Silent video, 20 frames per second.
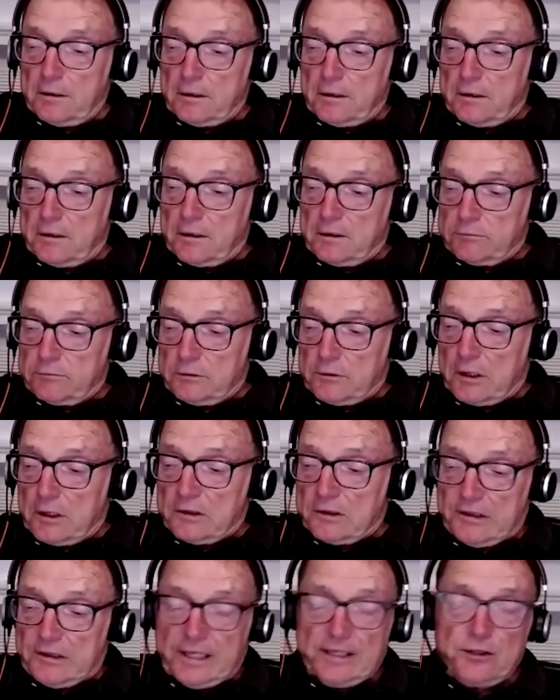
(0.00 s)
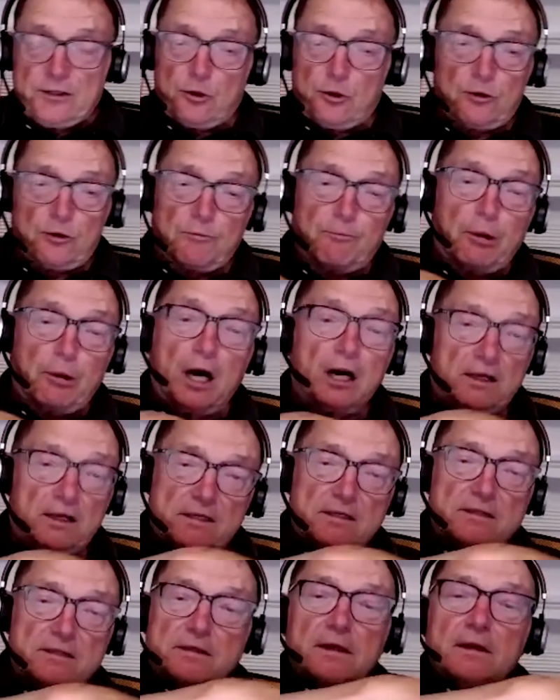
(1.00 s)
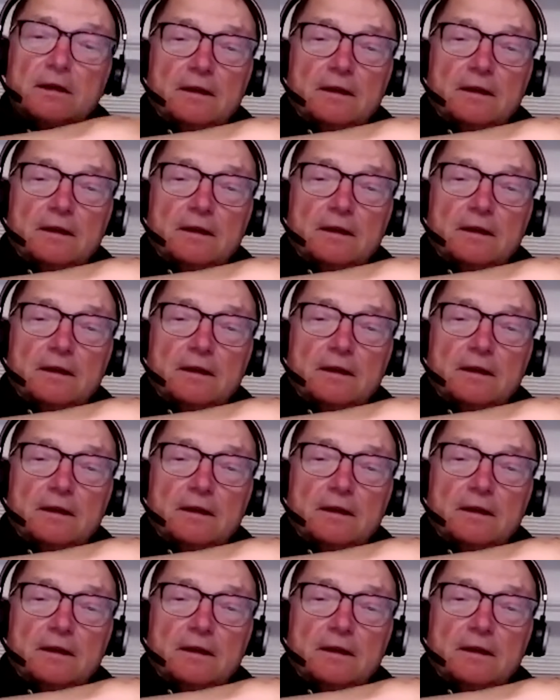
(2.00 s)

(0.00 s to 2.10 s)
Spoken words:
a linear bus